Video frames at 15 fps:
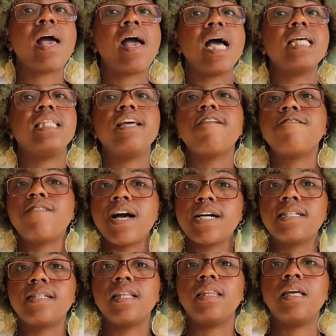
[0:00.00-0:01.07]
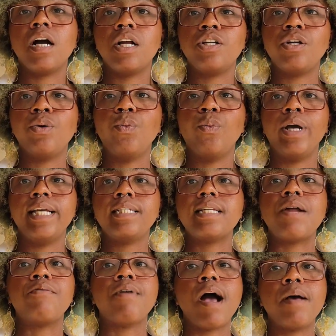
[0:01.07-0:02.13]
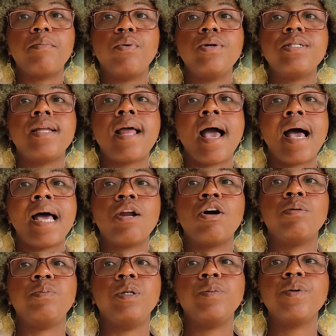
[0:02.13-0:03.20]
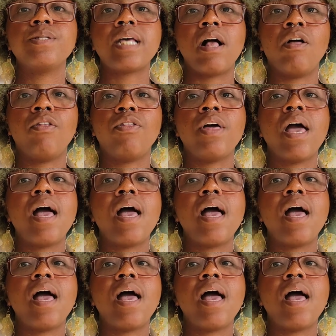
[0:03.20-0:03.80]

and the effects that the unknown waste and rat poison had on people's health,